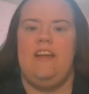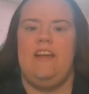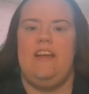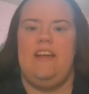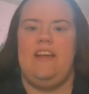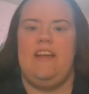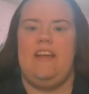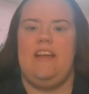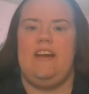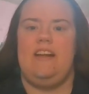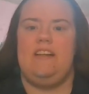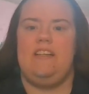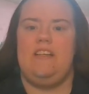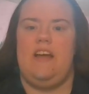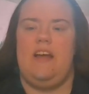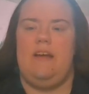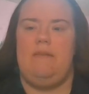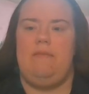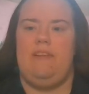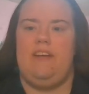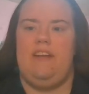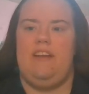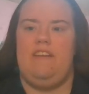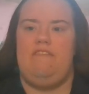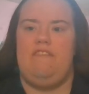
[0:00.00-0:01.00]
in a
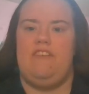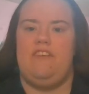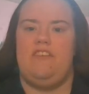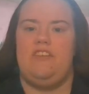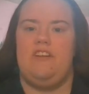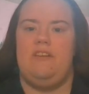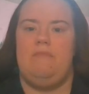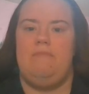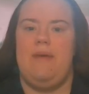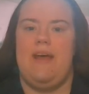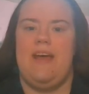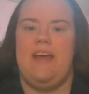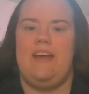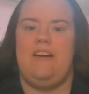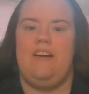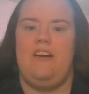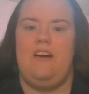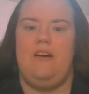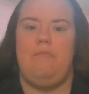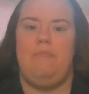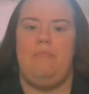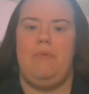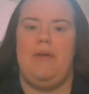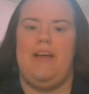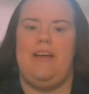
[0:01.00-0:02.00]
timely, efficient
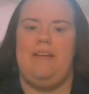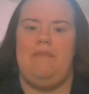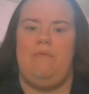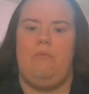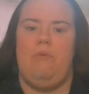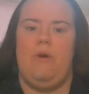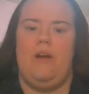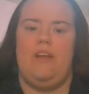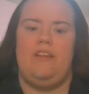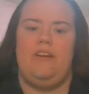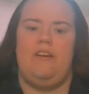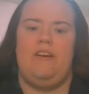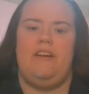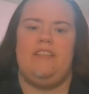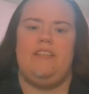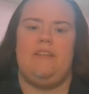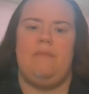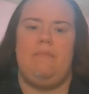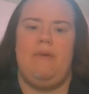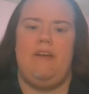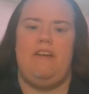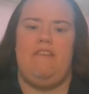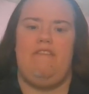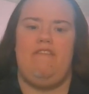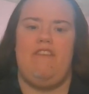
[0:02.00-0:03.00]
manner, but weather is a
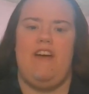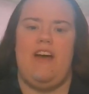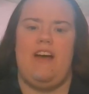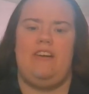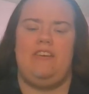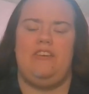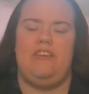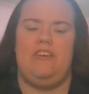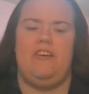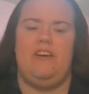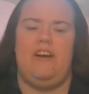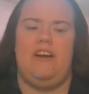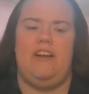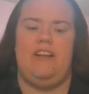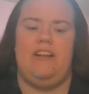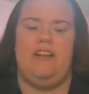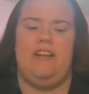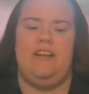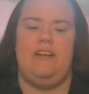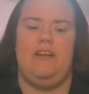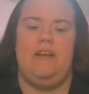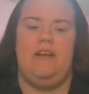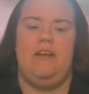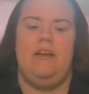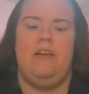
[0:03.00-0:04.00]
big factor
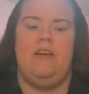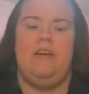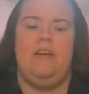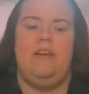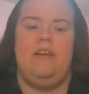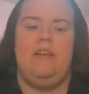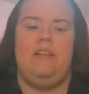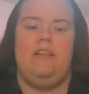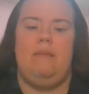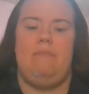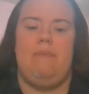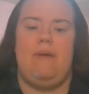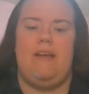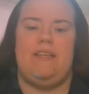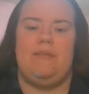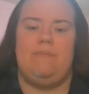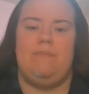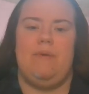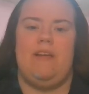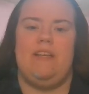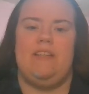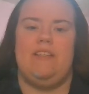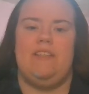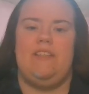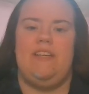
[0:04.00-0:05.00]
in the
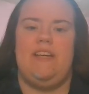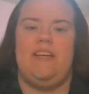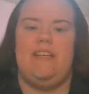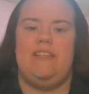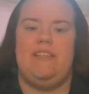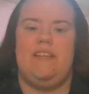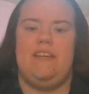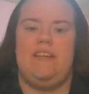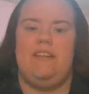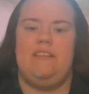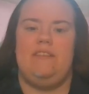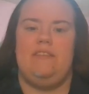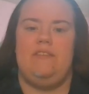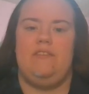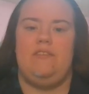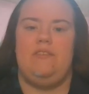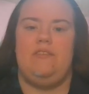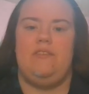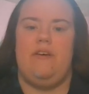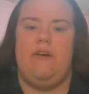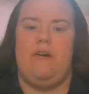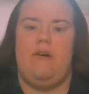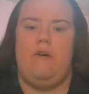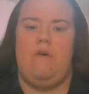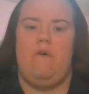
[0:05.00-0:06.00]
baseball season,
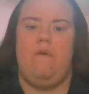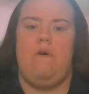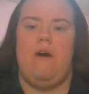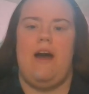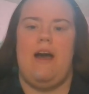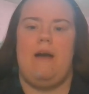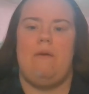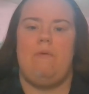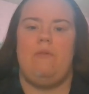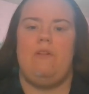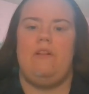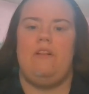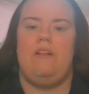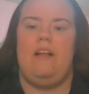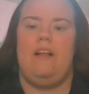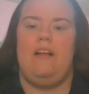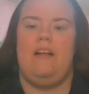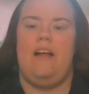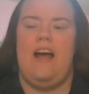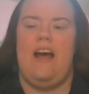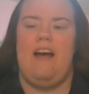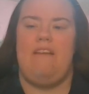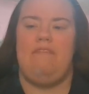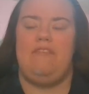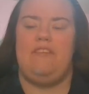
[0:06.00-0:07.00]
so I will
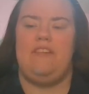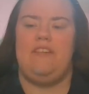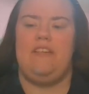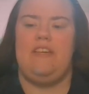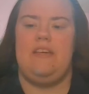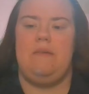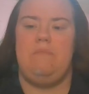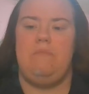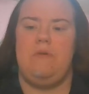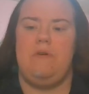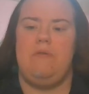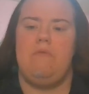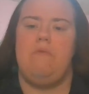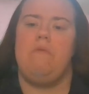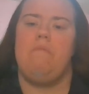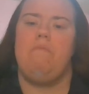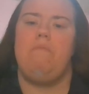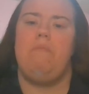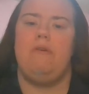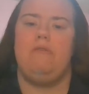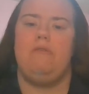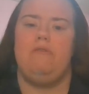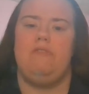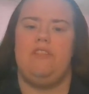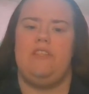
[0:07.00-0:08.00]
have to keep you
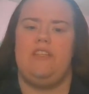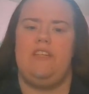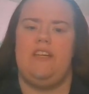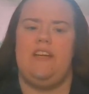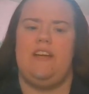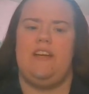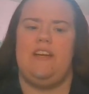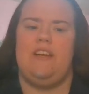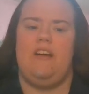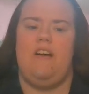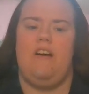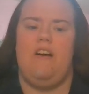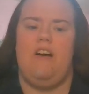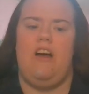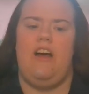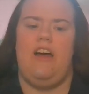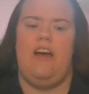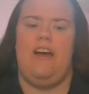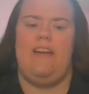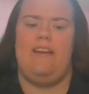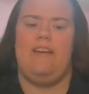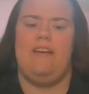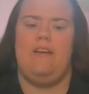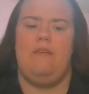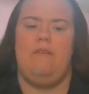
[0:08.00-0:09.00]
posted
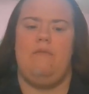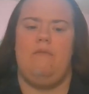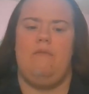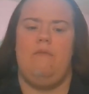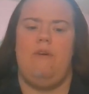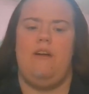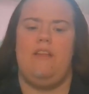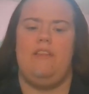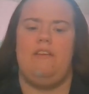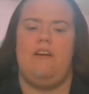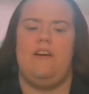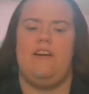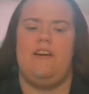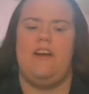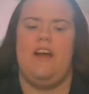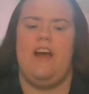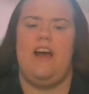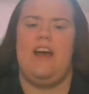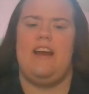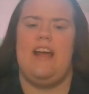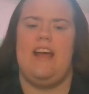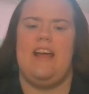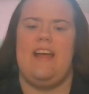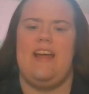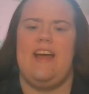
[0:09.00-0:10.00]
on whether or
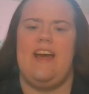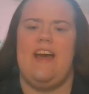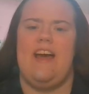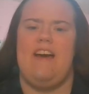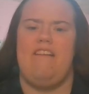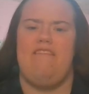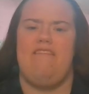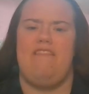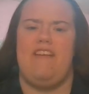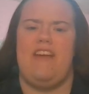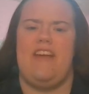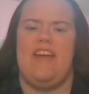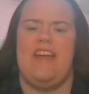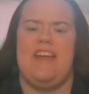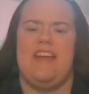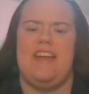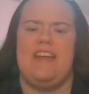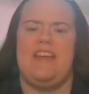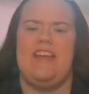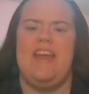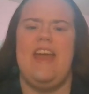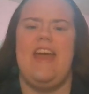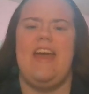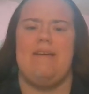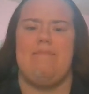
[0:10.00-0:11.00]
not I have a
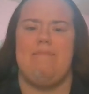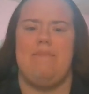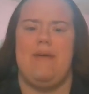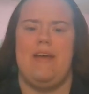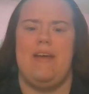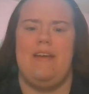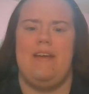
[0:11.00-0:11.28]
game.